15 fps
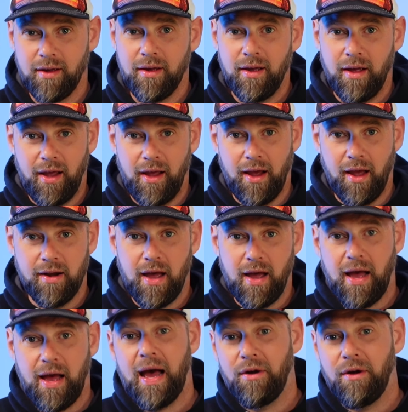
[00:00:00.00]
and
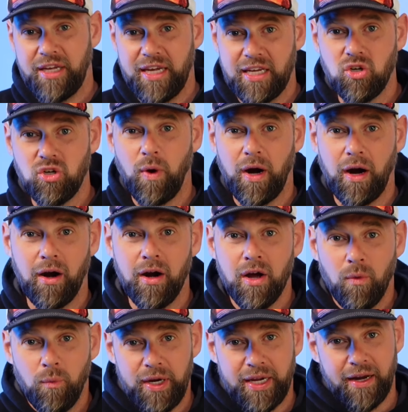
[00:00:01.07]
how to get to where
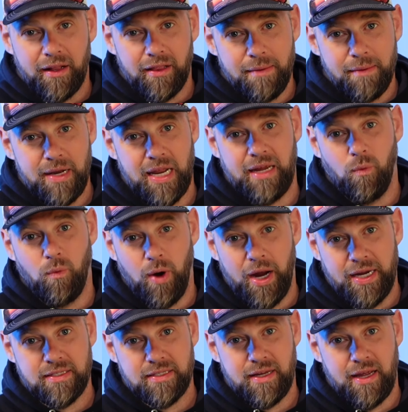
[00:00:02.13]
we can eliminate
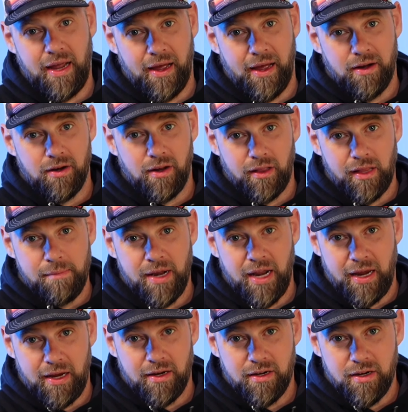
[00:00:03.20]
waste and
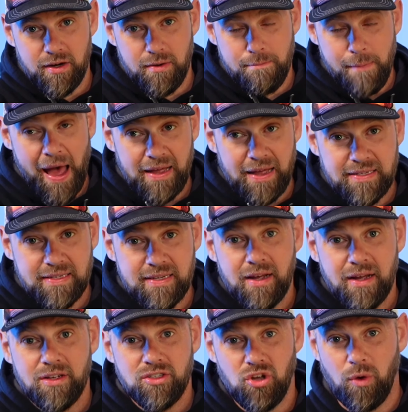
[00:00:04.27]
eliminate mess
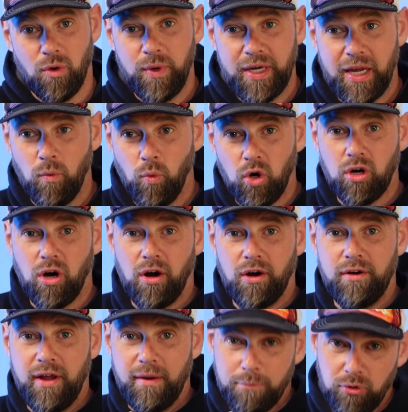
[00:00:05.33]
so that we can work on
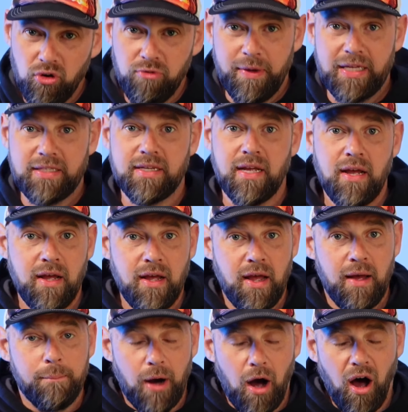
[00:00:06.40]
improvements.
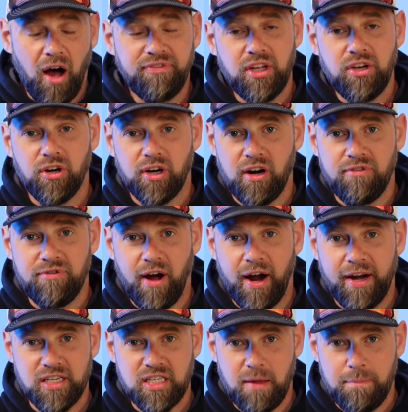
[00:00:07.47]
But often you're going to find
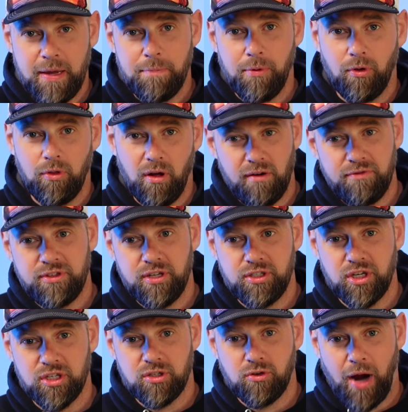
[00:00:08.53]
is that people love to
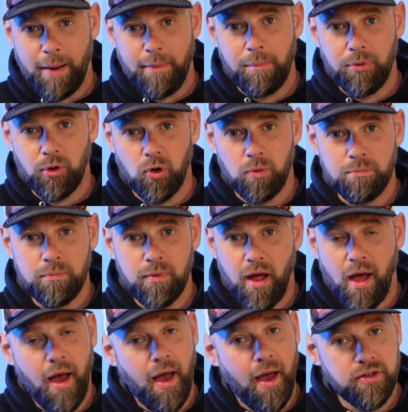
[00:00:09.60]
just grab a broom
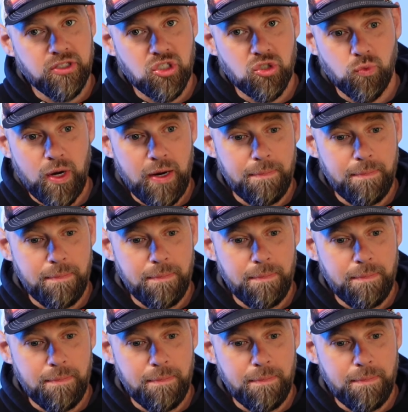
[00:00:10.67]
and sweep